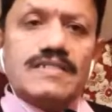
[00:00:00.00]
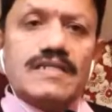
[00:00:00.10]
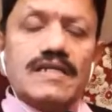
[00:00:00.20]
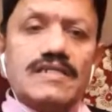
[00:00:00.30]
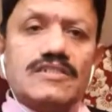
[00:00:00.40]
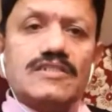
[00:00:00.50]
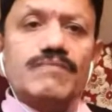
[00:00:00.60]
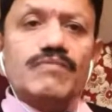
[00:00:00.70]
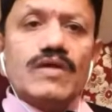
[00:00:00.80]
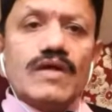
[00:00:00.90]
skills,
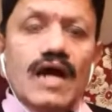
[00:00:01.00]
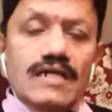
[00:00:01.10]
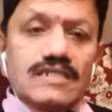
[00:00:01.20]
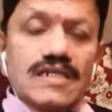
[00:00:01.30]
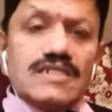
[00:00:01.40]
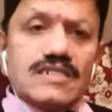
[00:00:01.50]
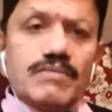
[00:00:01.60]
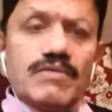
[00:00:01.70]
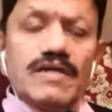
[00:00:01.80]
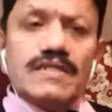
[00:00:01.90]

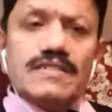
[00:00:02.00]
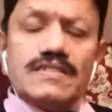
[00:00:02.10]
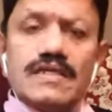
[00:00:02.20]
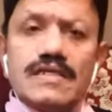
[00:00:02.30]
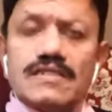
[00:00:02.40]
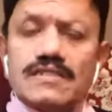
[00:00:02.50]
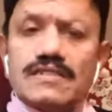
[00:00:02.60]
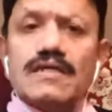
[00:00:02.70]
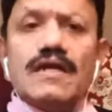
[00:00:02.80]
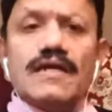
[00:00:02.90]
adjustability
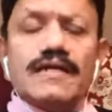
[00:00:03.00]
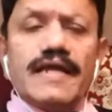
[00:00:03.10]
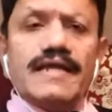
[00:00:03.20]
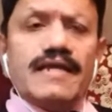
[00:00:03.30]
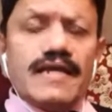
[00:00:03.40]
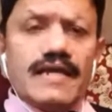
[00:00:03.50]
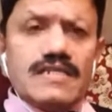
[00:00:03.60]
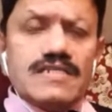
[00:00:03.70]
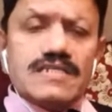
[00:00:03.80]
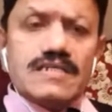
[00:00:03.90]
skills,
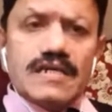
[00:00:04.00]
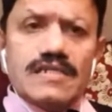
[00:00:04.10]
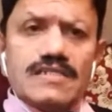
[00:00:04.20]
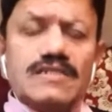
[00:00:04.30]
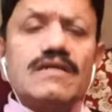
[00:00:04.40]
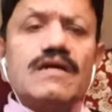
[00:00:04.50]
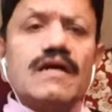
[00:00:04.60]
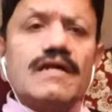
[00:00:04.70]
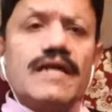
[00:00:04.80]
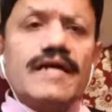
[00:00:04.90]
technical skills,
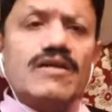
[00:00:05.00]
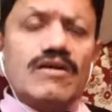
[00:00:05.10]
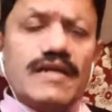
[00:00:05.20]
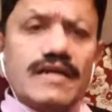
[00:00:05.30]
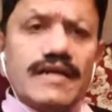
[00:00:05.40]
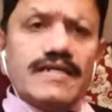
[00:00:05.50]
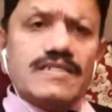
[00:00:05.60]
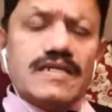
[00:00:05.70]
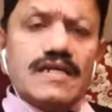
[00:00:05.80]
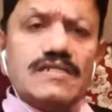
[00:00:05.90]
data literate
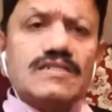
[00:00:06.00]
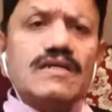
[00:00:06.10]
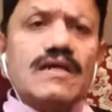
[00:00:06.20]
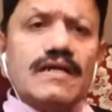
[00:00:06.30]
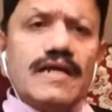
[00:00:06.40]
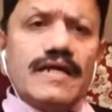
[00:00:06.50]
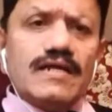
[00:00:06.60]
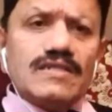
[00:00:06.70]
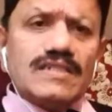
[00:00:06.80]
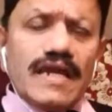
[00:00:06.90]
skills,
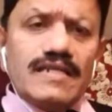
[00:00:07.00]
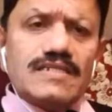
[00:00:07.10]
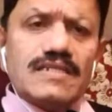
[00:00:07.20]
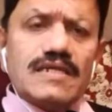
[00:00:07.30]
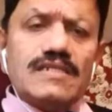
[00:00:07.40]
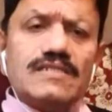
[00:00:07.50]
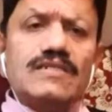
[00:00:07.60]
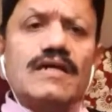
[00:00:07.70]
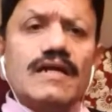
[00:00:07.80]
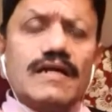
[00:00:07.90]
data science
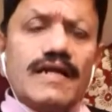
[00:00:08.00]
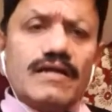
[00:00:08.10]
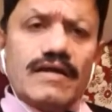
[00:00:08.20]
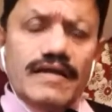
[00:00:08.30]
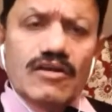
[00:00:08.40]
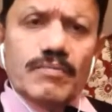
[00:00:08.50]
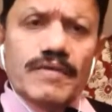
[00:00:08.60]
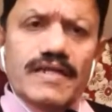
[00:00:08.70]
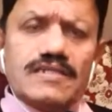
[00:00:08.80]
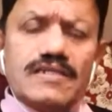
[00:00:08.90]
skills, data
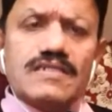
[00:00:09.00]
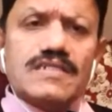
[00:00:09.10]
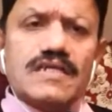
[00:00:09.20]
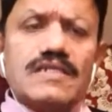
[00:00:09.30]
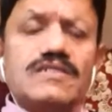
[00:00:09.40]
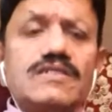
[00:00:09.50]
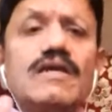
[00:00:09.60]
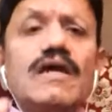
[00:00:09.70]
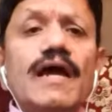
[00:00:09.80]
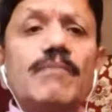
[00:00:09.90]
interpretation skills,
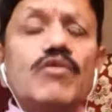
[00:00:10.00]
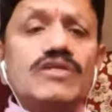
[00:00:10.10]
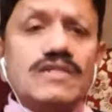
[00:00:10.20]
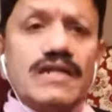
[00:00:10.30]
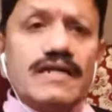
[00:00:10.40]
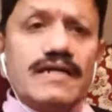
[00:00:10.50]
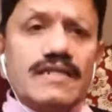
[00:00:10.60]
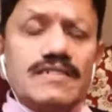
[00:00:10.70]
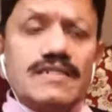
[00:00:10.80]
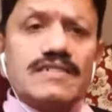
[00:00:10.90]
emotional
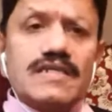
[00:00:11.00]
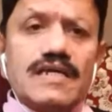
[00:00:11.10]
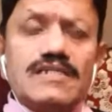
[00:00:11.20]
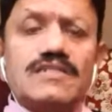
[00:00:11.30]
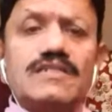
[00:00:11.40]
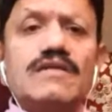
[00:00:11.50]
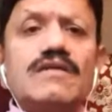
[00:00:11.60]
intelligence skills,